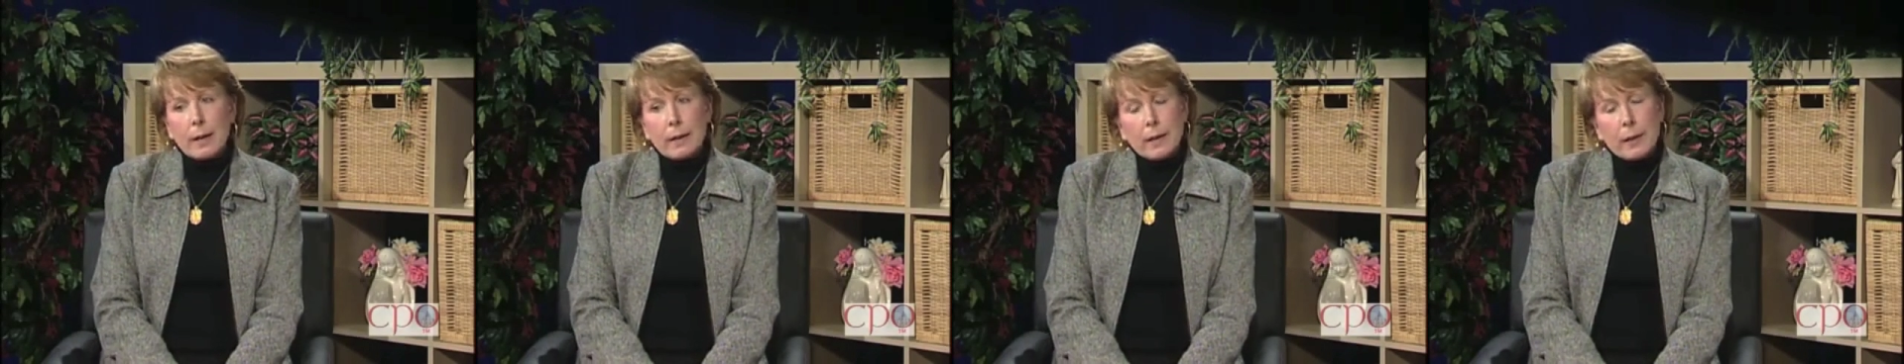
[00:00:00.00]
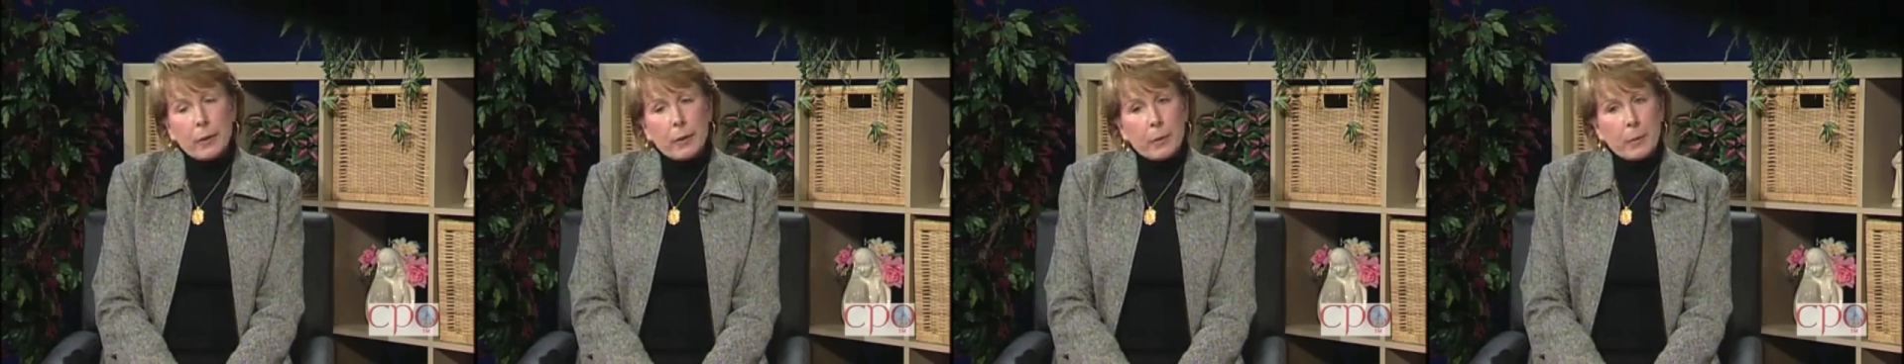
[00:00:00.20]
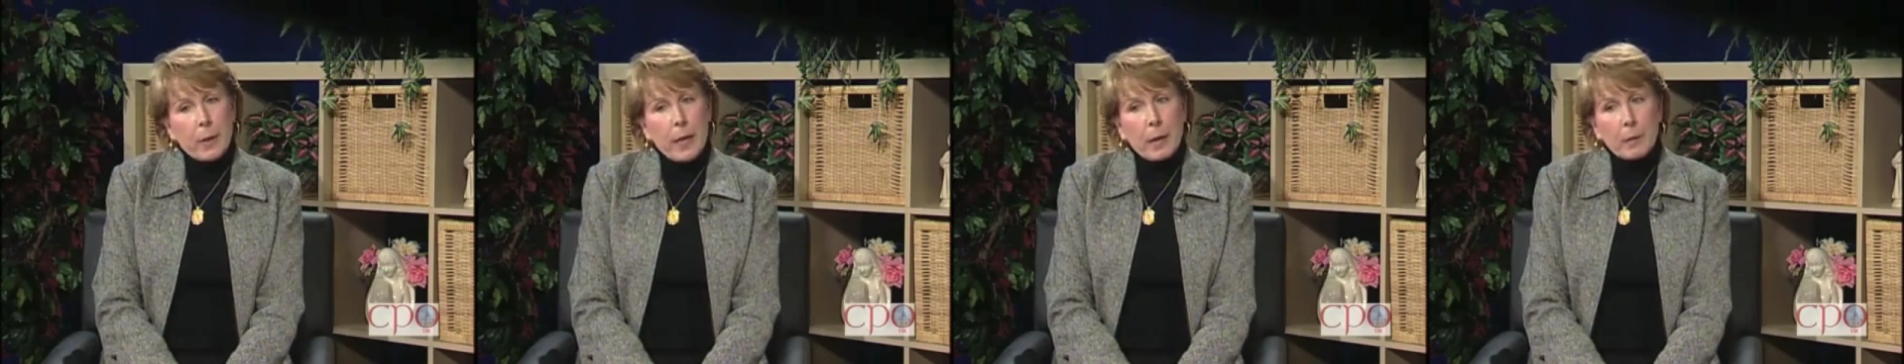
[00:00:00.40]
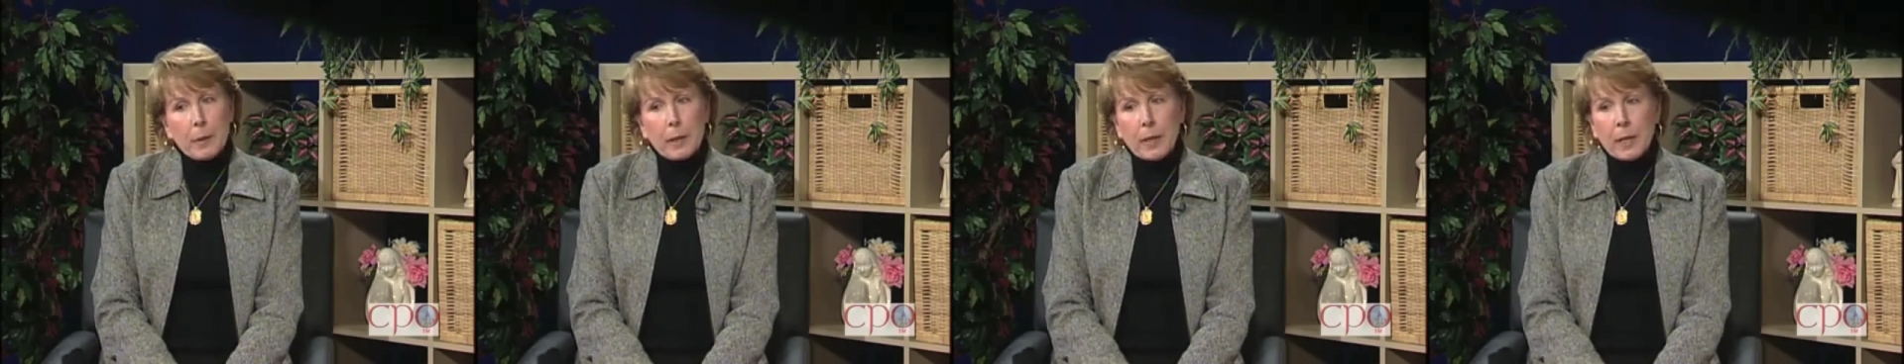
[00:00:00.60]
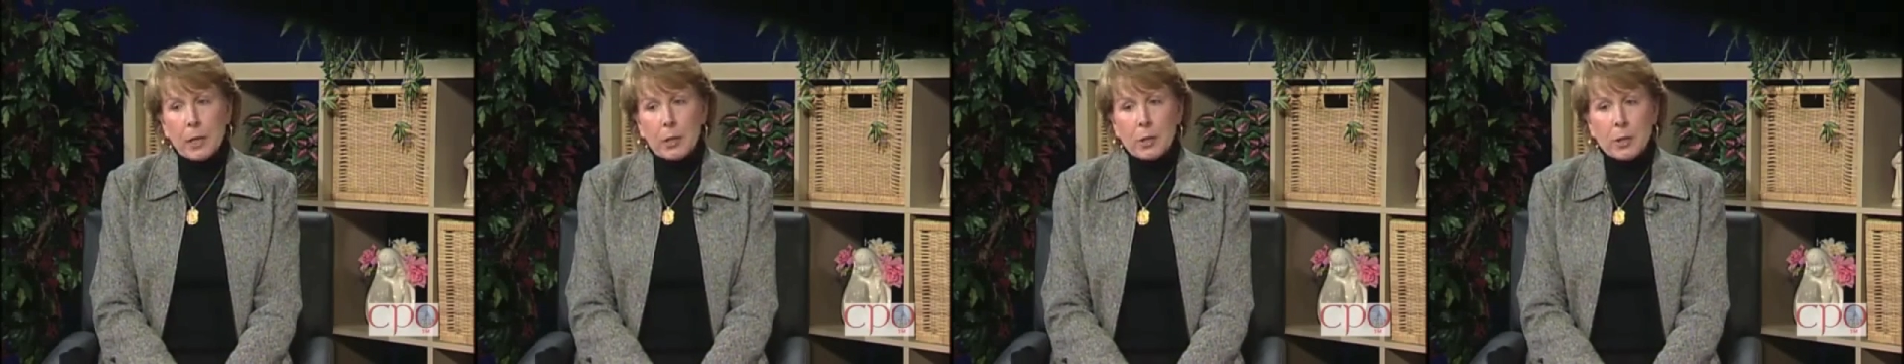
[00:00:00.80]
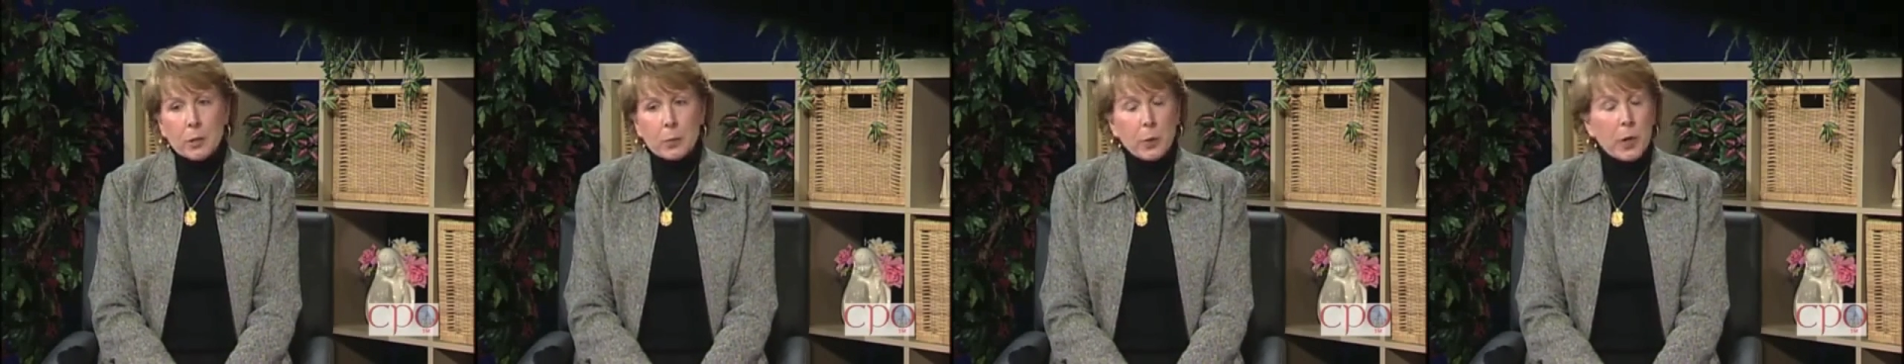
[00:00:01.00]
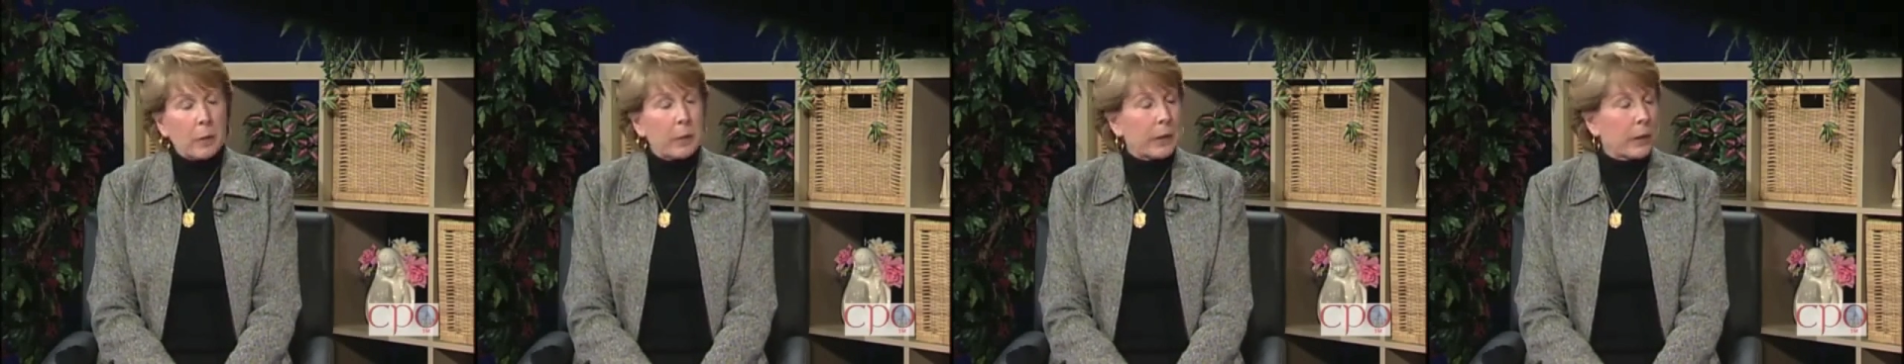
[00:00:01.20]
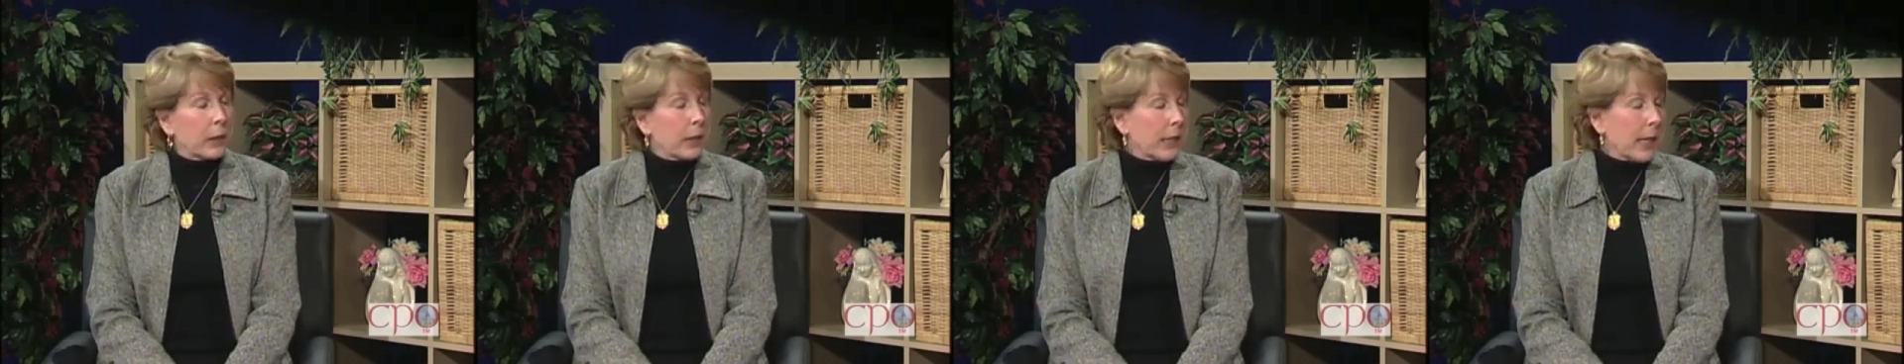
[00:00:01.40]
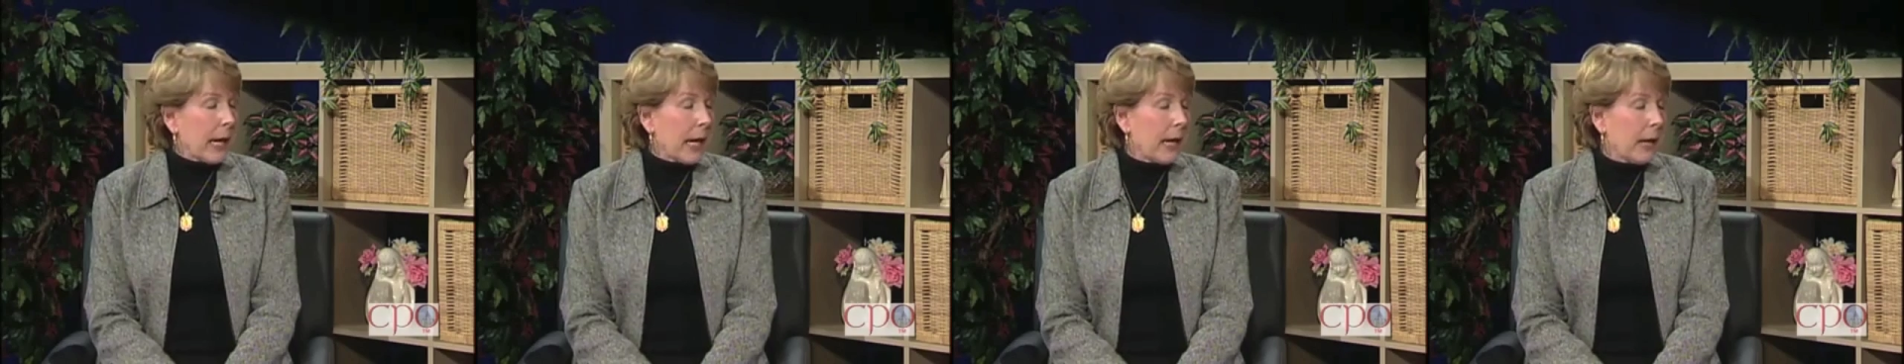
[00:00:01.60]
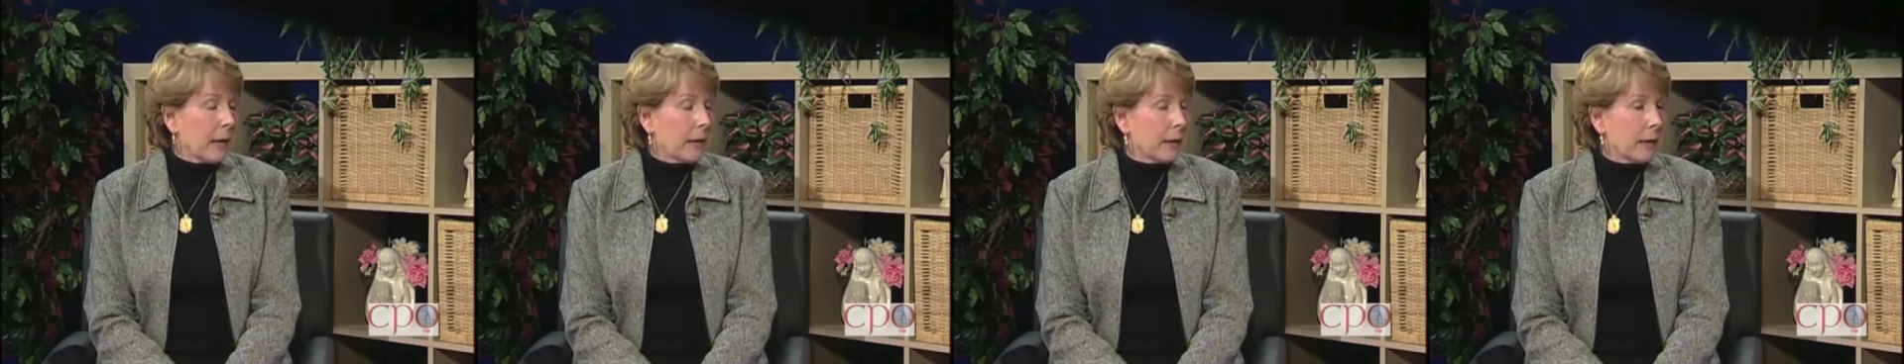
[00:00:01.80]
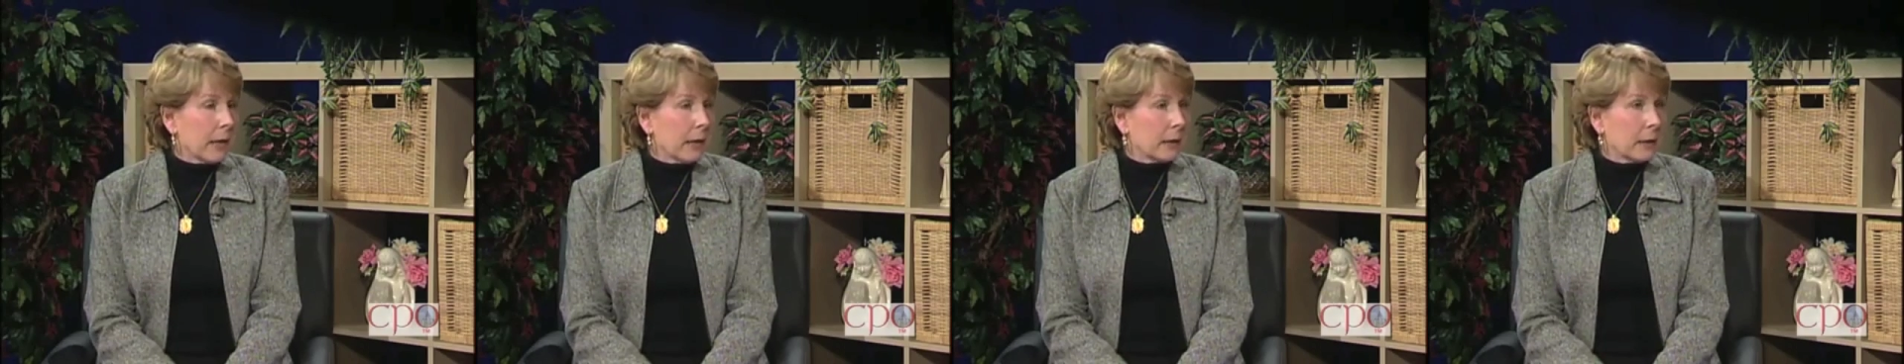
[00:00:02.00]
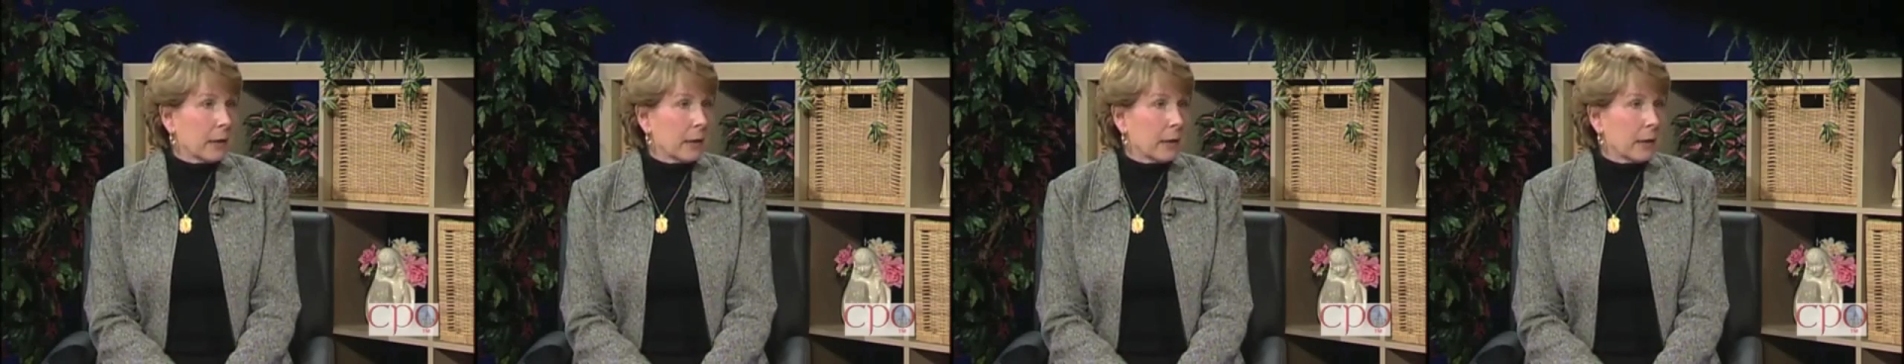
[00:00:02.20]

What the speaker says: you know, the population is primarily Catholic.